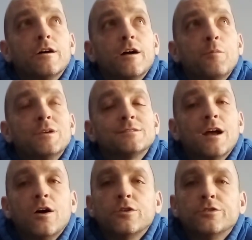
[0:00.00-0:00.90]
I missed
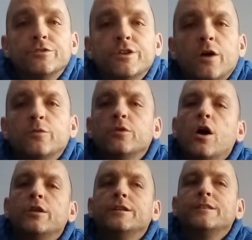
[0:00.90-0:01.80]
out on,
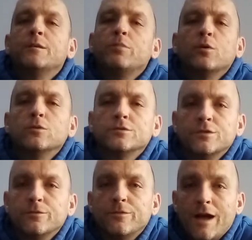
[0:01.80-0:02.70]
learning the importance
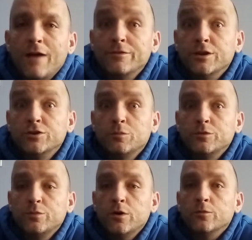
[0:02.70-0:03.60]
of having a job
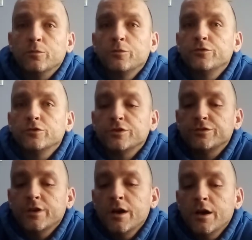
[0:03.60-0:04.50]
as well. It was not just
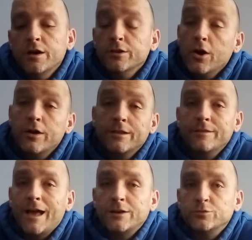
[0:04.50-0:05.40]
learning
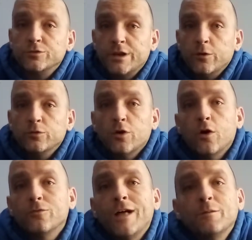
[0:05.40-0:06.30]
the actual skills
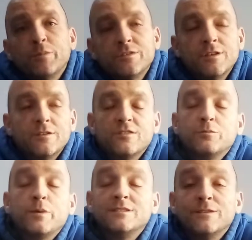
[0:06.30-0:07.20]
of that
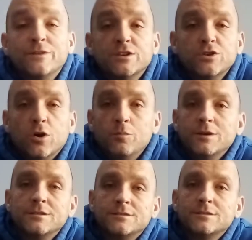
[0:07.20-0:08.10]
specific job.
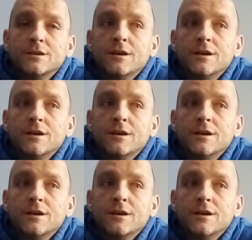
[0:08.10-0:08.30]
It's